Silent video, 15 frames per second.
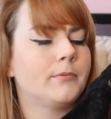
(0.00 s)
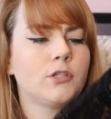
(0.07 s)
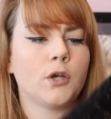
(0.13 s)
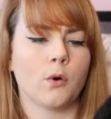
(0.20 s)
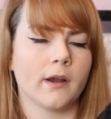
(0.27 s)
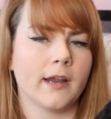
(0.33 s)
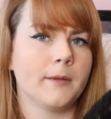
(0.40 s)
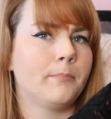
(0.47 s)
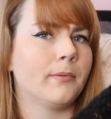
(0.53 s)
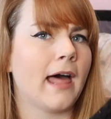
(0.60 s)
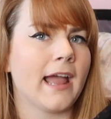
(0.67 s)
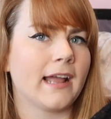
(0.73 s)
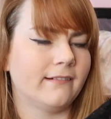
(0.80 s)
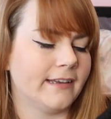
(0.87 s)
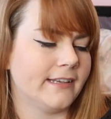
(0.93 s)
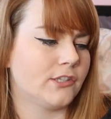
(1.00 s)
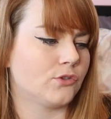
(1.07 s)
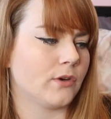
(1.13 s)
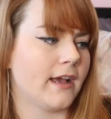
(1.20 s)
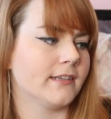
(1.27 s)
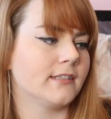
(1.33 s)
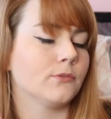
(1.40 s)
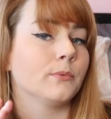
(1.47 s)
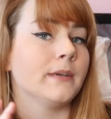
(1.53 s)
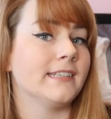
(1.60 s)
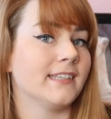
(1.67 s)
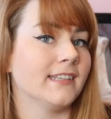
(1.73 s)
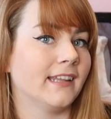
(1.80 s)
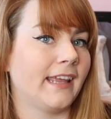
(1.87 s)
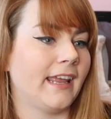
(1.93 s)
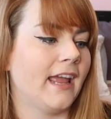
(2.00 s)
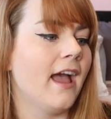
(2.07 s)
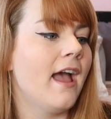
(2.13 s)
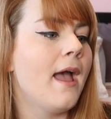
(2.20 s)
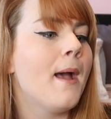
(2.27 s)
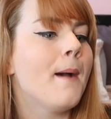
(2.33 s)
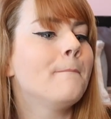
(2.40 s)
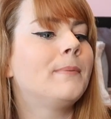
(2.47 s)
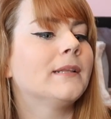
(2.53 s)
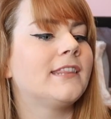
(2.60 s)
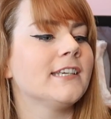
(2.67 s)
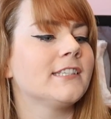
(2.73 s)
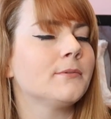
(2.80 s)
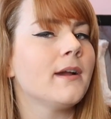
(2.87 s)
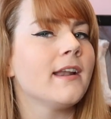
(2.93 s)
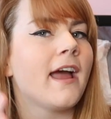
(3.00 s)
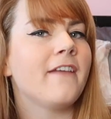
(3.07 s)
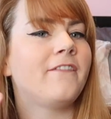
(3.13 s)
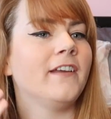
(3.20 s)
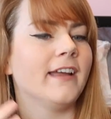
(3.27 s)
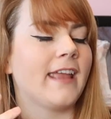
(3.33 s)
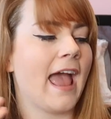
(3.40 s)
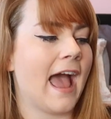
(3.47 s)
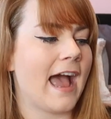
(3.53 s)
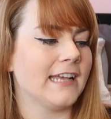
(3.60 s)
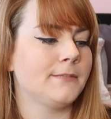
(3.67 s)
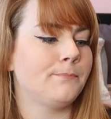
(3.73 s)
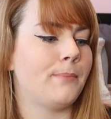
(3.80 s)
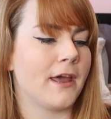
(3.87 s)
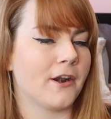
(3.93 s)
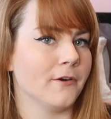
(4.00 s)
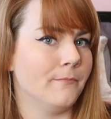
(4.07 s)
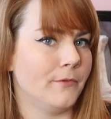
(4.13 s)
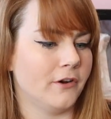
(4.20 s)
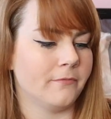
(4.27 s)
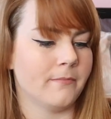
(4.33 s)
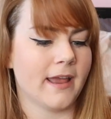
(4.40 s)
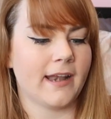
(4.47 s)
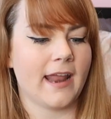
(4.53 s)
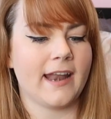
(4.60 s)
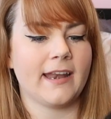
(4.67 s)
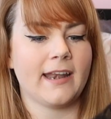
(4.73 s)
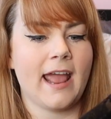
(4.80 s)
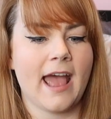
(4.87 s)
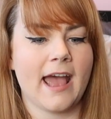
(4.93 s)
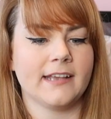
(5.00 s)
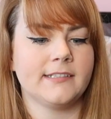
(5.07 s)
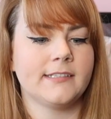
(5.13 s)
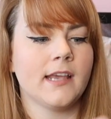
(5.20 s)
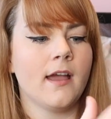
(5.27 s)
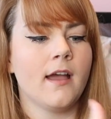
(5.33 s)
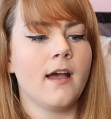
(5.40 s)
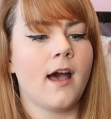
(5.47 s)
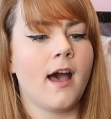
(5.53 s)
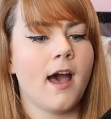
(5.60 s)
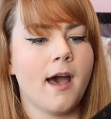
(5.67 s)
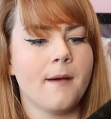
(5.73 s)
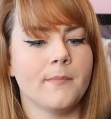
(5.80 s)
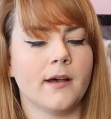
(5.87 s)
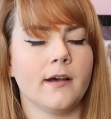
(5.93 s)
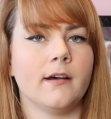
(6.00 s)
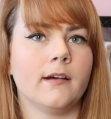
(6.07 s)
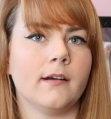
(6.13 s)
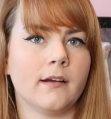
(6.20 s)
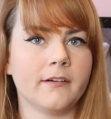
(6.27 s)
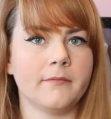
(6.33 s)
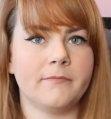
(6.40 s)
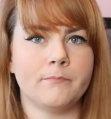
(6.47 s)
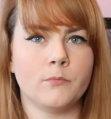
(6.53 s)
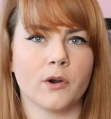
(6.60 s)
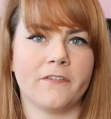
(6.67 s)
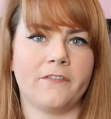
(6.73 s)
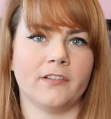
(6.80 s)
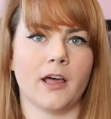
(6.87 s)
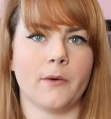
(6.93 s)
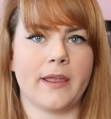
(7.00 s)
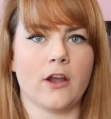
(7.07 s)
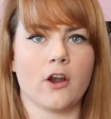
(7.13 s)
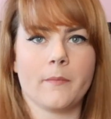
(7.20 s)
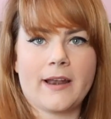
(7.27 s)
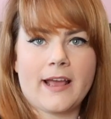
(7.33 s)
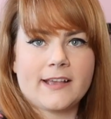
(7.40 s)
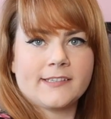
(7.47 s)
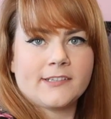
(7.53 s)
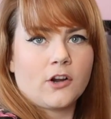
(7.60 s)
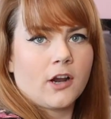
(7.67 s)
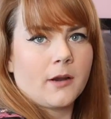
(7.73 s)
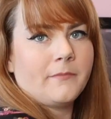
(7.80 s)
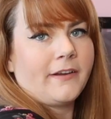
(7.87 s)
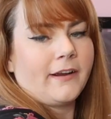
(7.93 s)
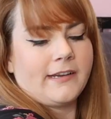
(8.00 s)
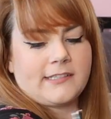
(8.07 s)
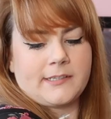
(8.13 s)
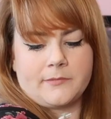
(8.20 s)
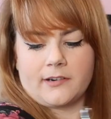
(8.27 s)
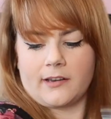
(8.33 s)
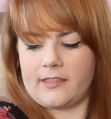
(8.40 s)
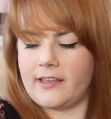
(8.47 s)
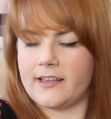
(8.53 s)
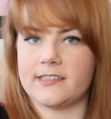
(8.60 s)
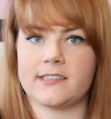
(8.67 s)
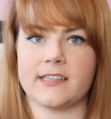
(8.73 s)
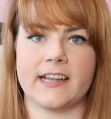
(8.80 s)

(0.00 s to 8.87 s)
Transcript: Torrid black lace dress recently, but this one I feel like has better movement, and it has a more flowy arm. It has an arm very similar to this.